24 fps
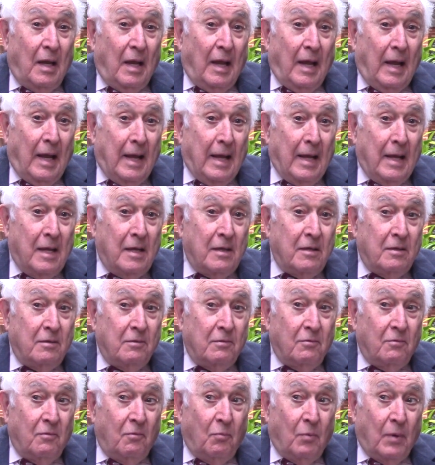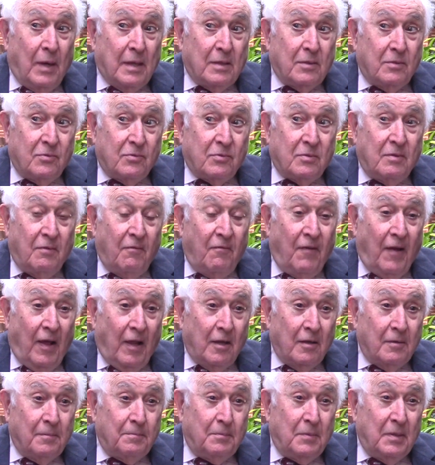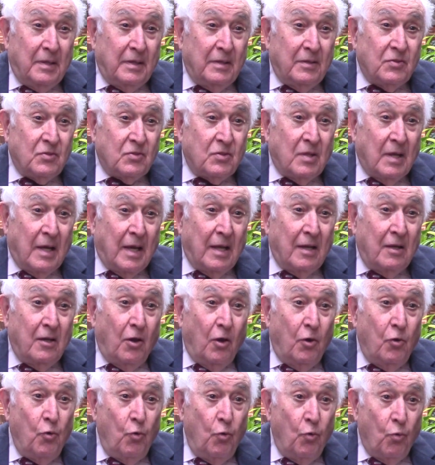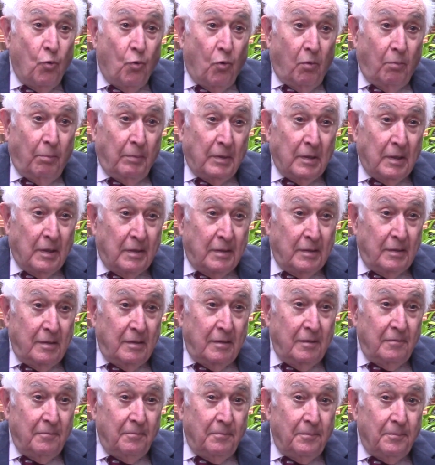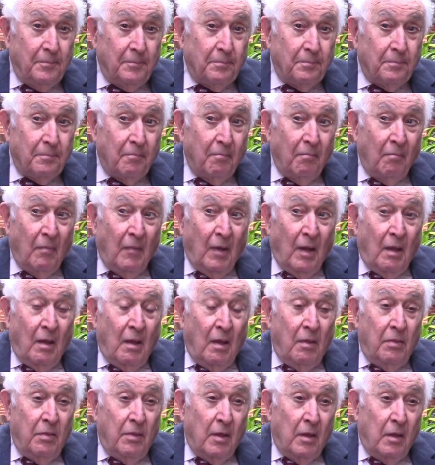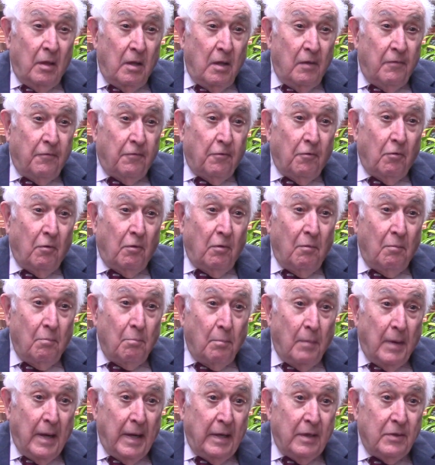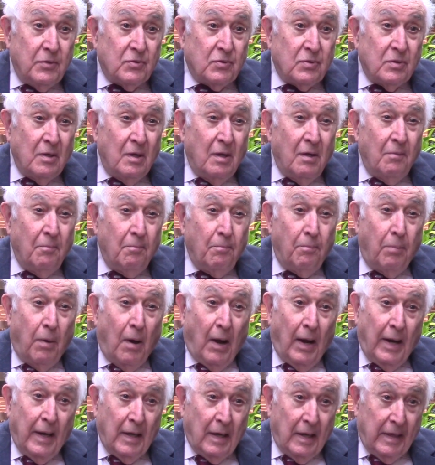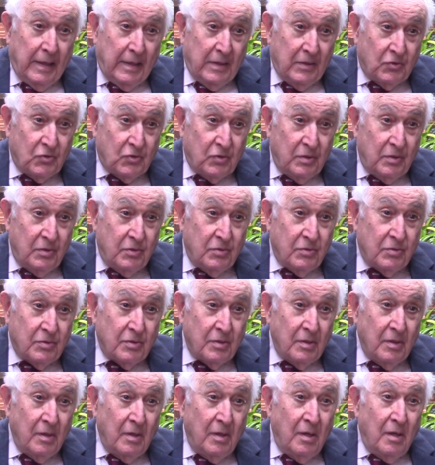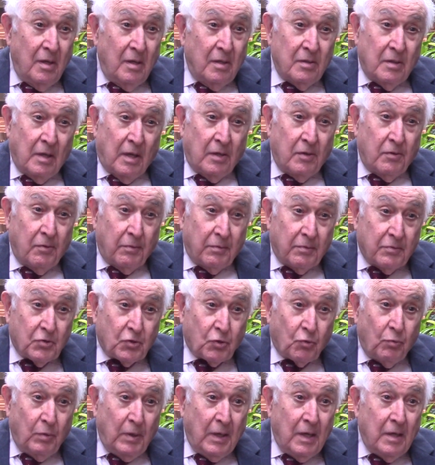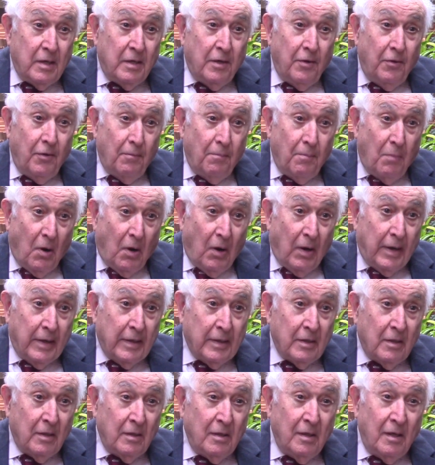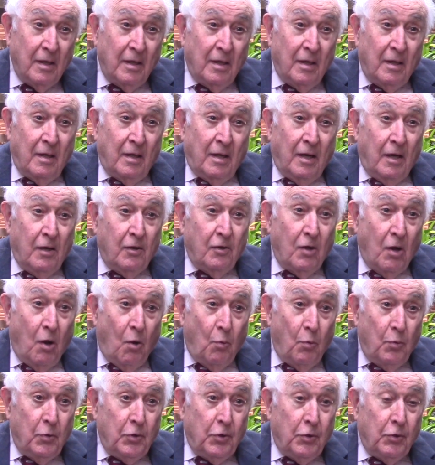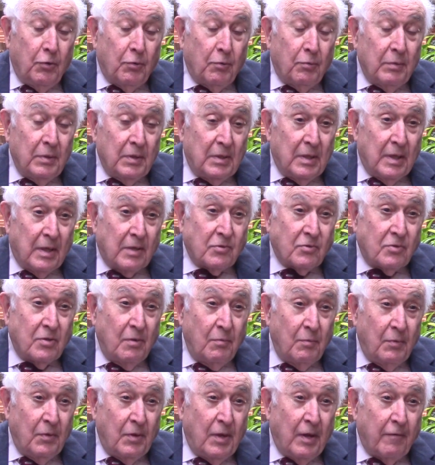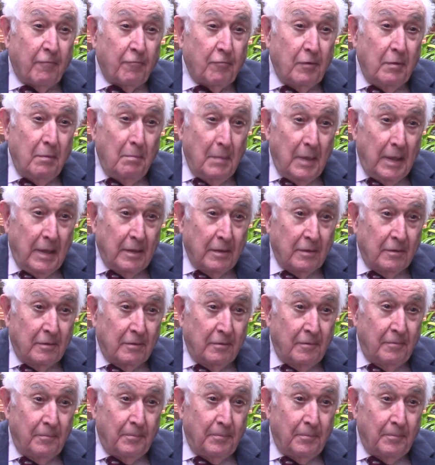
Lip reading: And what's developed is that normally the liver makes bile acids that are excreted in the bile and go into your intestine with every meal.